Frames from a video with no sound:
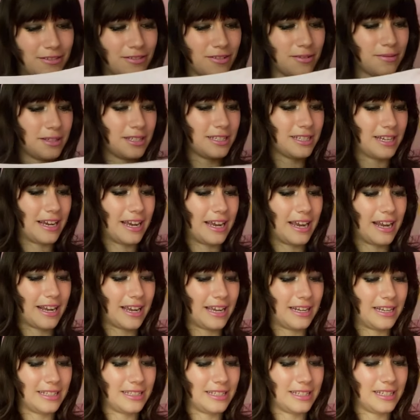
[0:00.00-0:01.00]
from the tag,
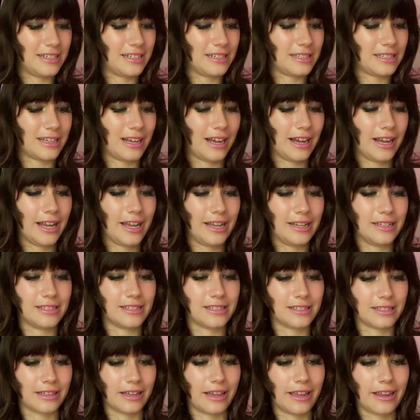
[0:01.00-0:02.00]
and it's in a
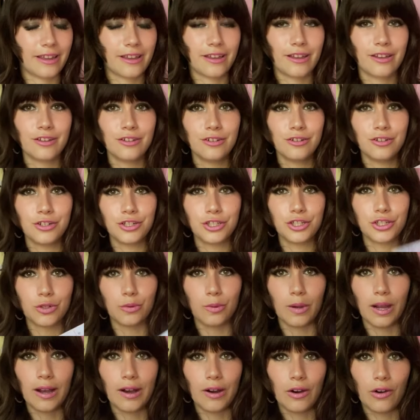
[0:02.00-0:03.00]
size like
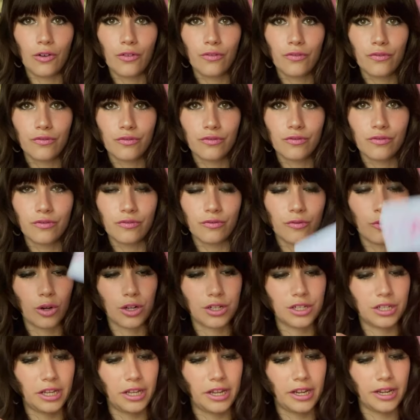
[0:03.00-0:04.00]
12,
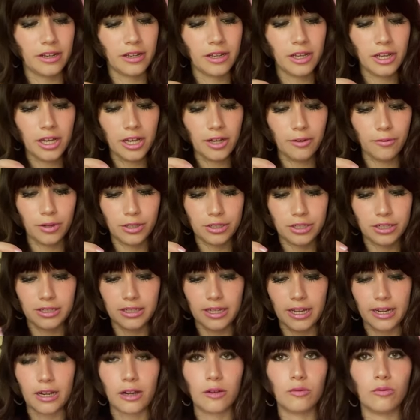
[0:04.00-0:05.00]
14, which
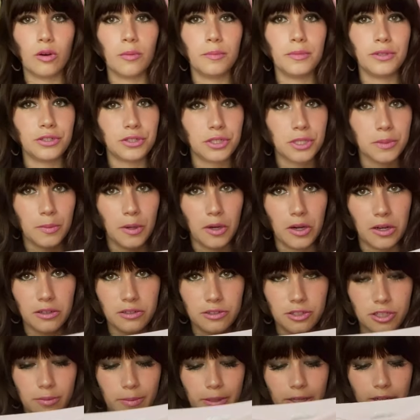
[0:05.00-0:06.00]
is like a woman's
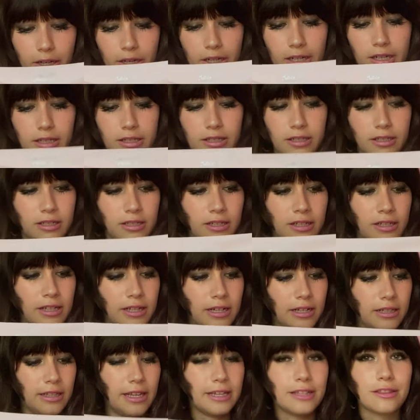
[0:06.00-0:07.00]
small, to be honest.
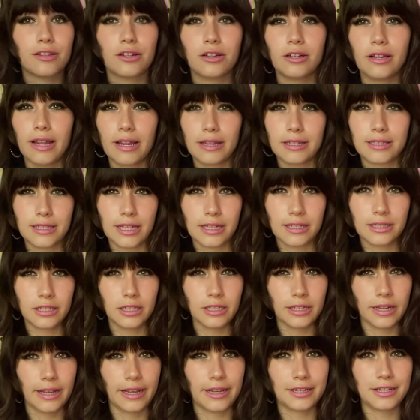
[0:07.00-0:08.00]
Like they're
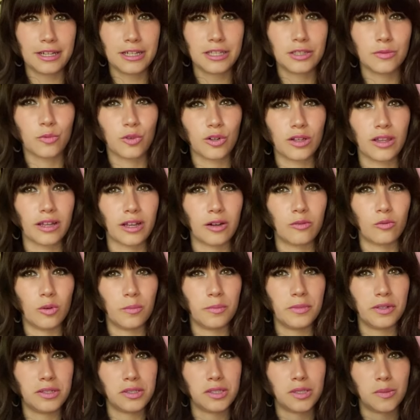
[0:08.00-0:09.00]
16 to 18 is more like a
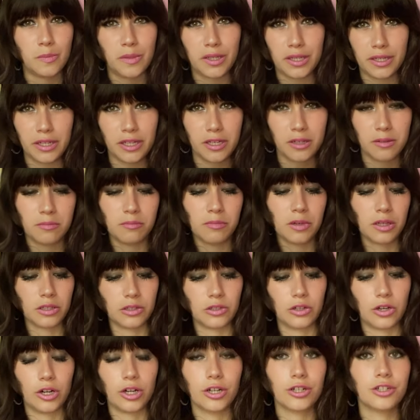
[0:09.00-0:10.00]
woman's medium
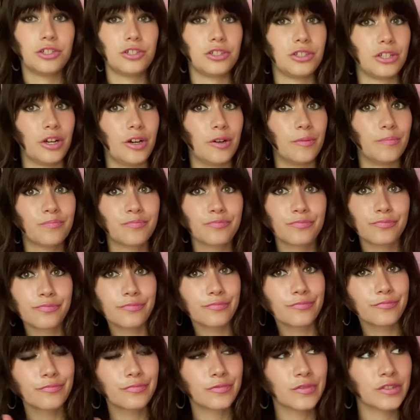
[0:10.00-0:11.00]
large, so
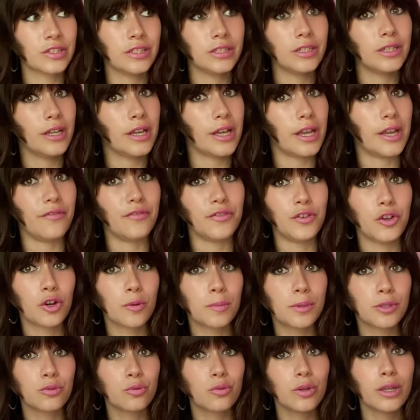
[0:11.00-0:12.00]
if
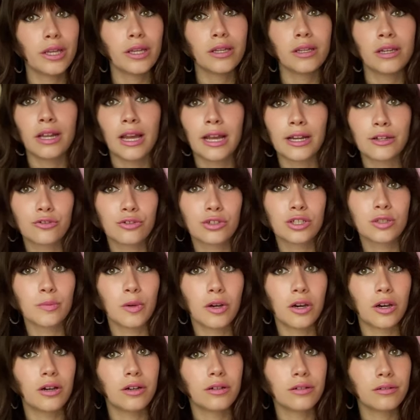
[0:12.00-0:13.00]
you're between an extra
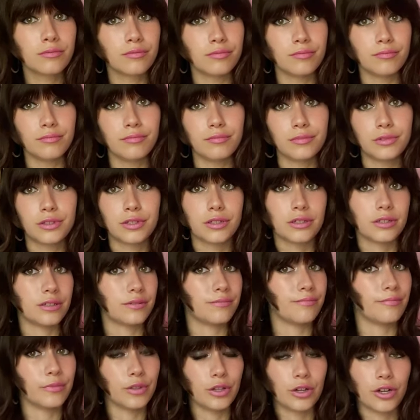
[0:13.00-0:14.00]
small
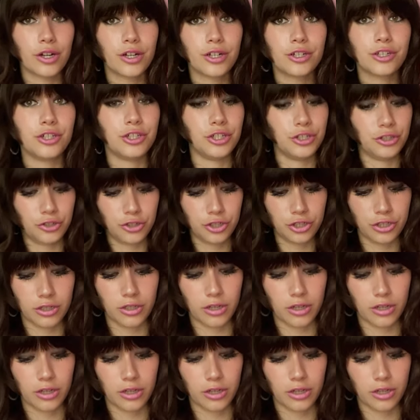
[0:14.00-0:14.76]
to large, you should